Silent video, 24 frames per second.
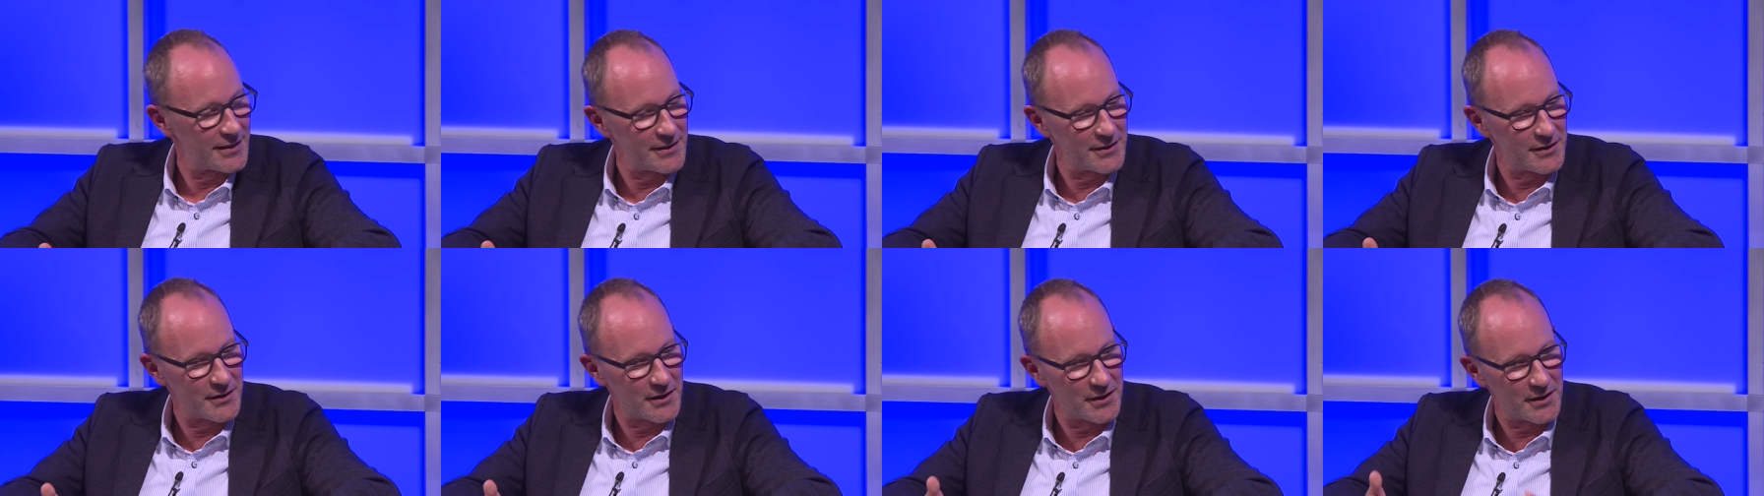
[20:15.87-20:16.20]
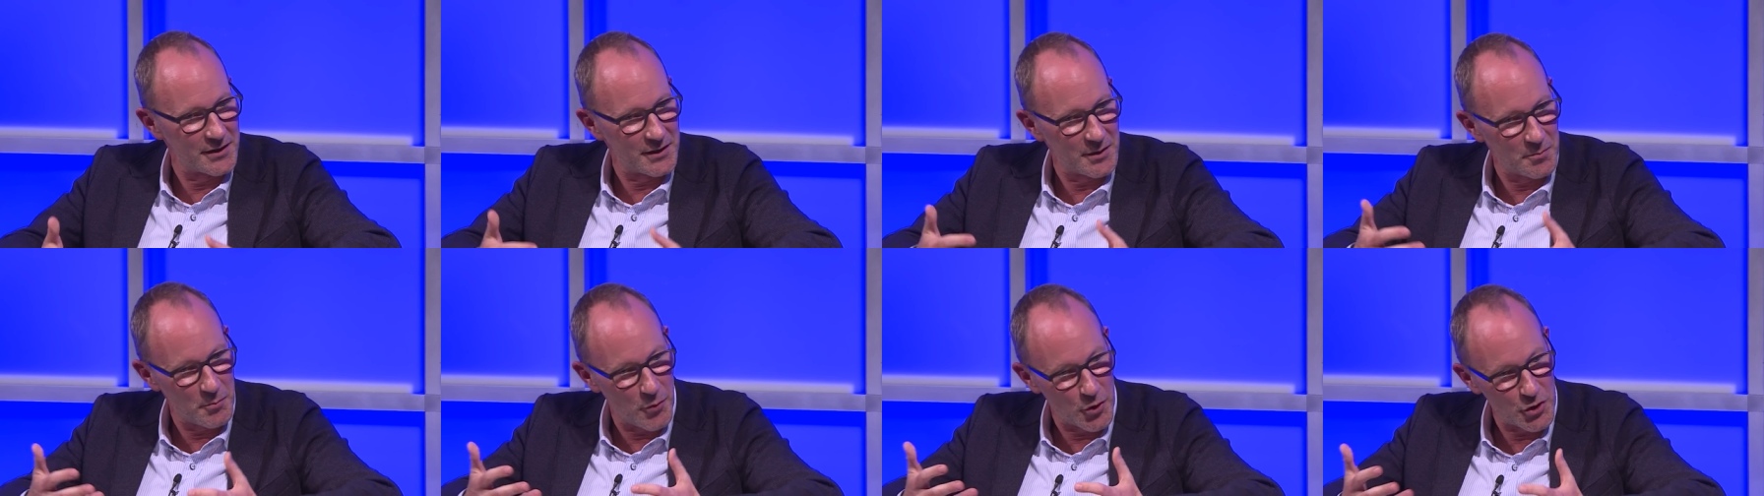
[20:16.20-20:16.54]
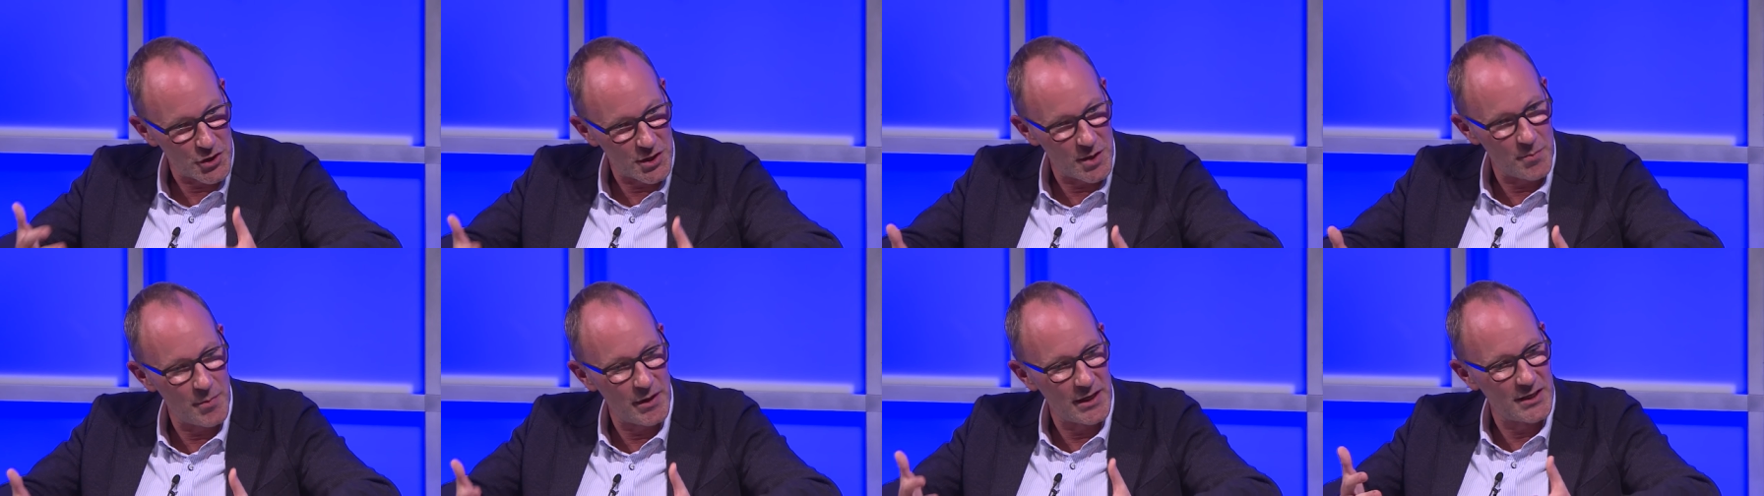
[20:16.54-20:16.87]
the, the
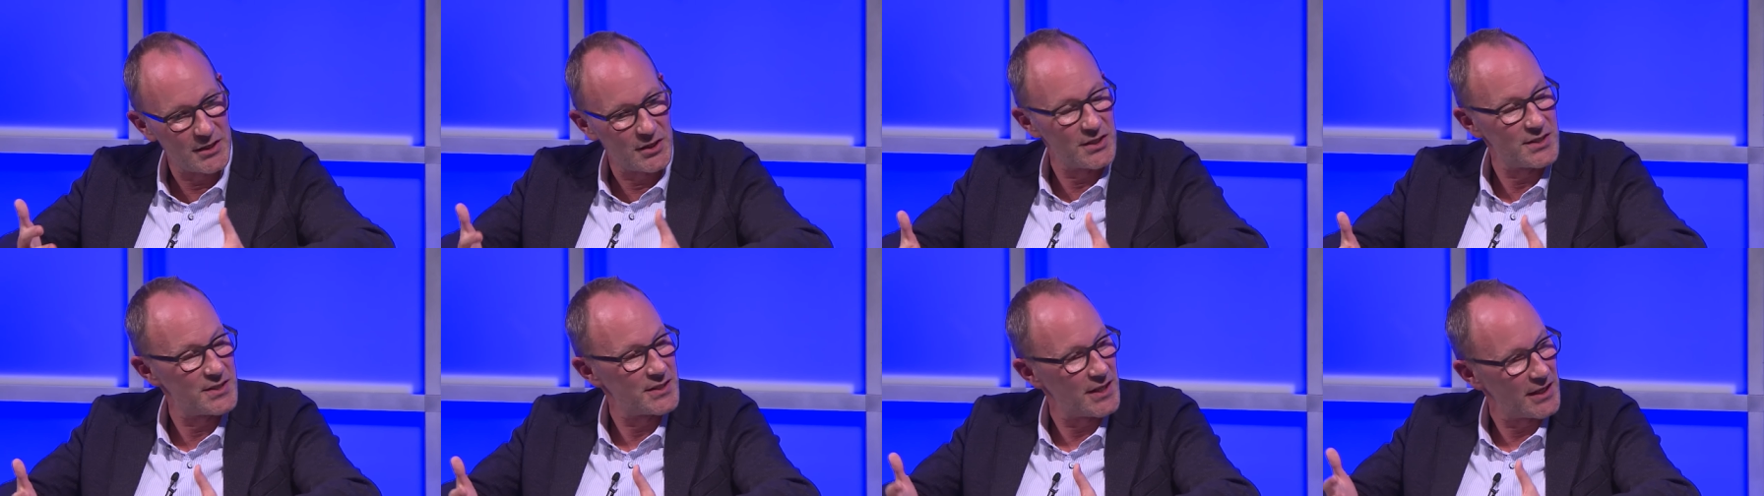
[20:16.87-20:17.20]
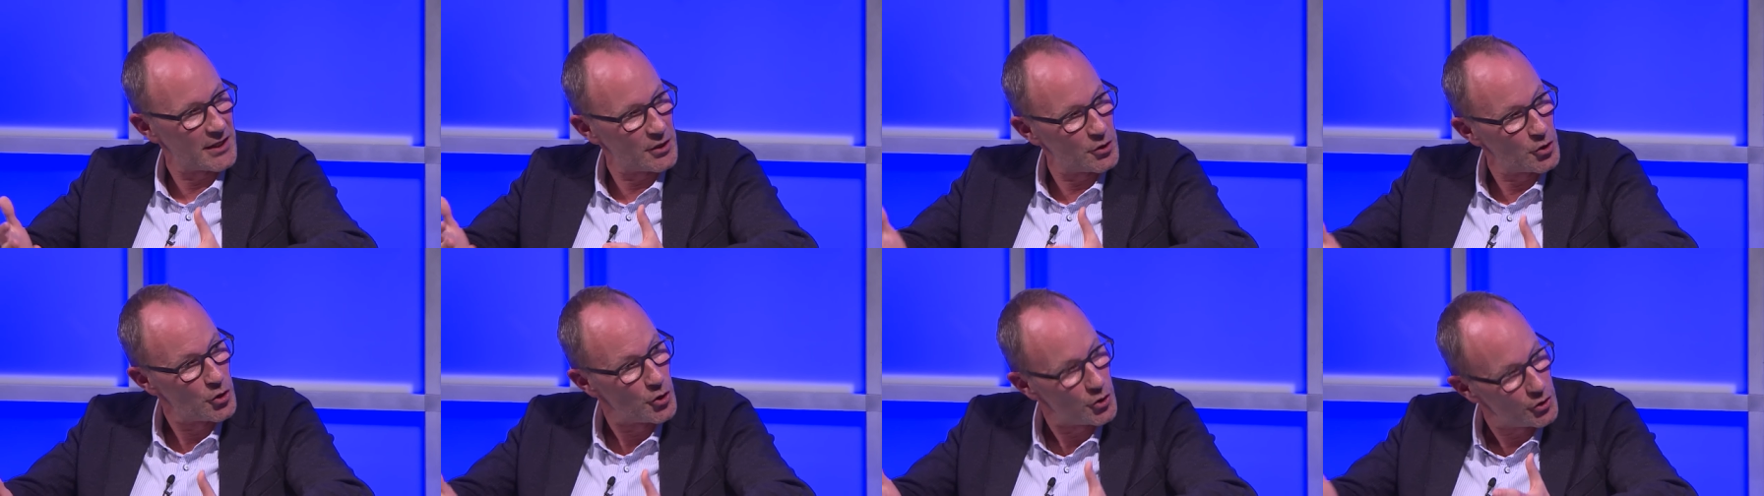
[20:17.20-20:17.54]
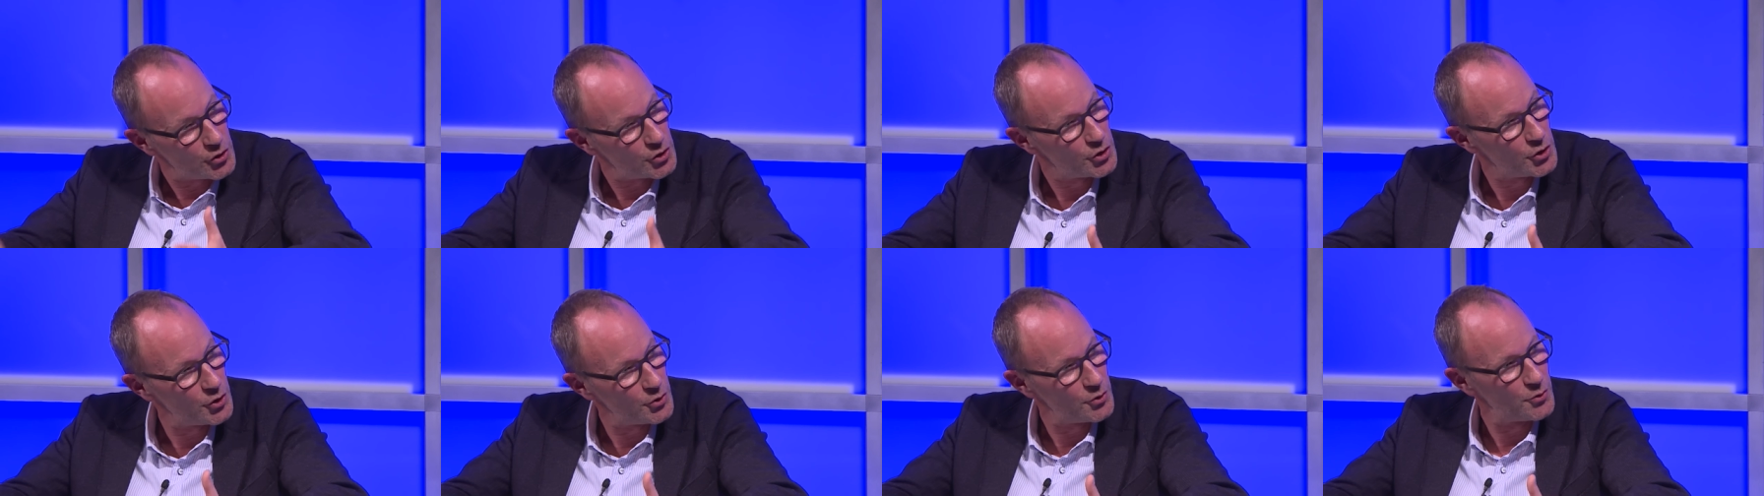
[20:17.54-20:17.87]
possibilities they
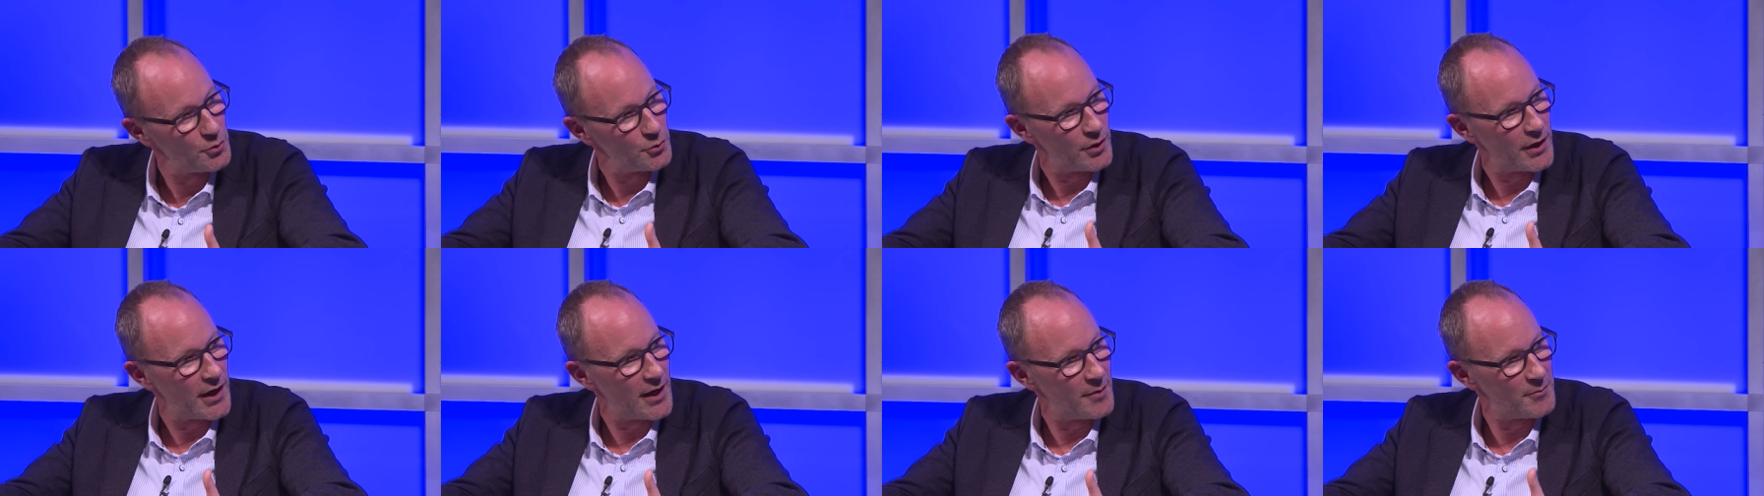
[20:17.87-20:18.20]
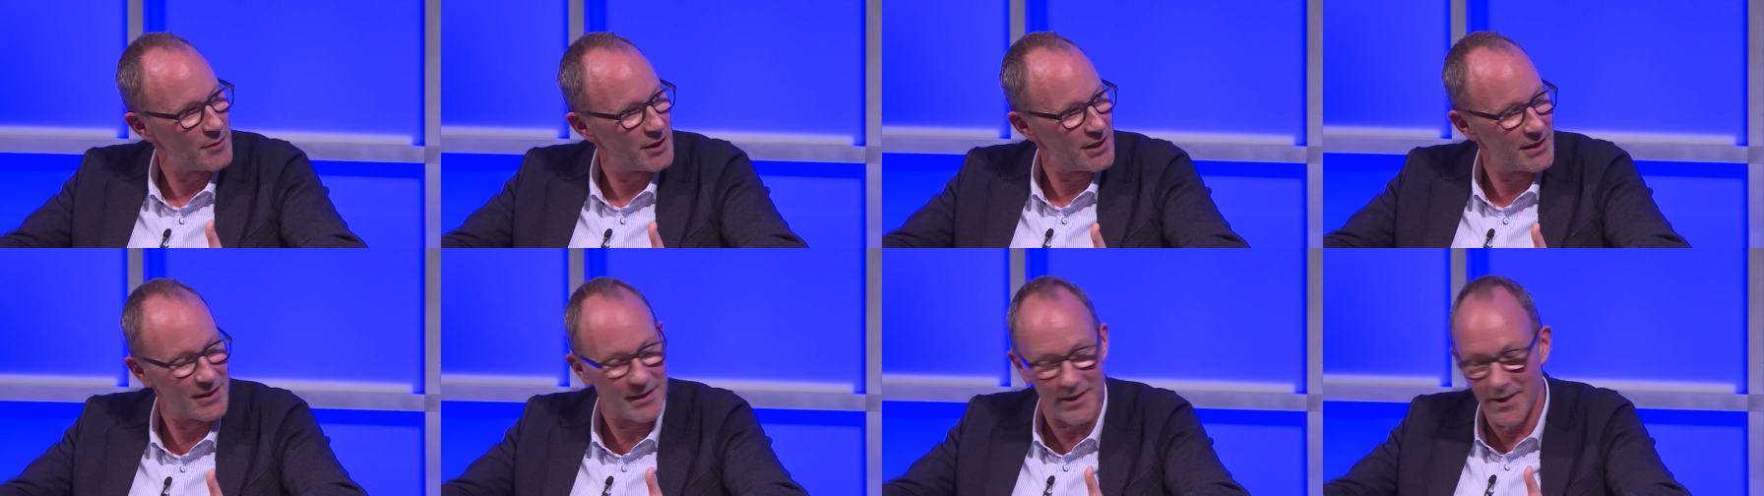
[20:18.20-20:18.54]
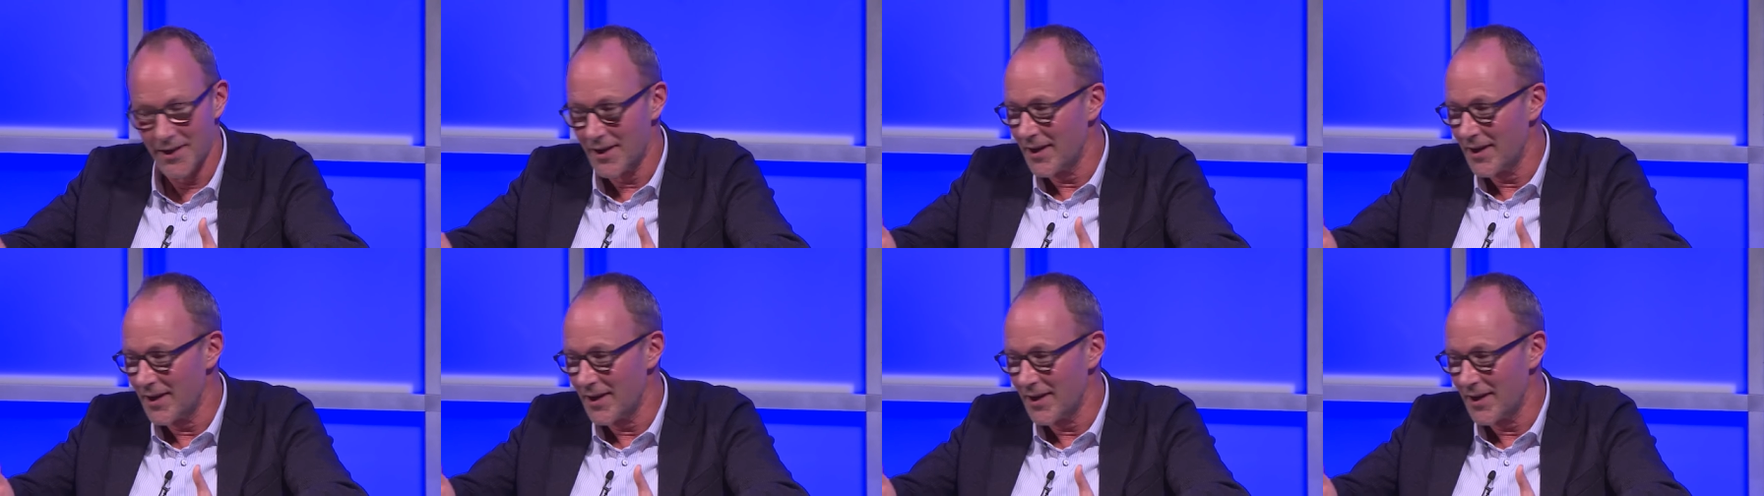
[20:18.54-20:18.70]
could do. I mean,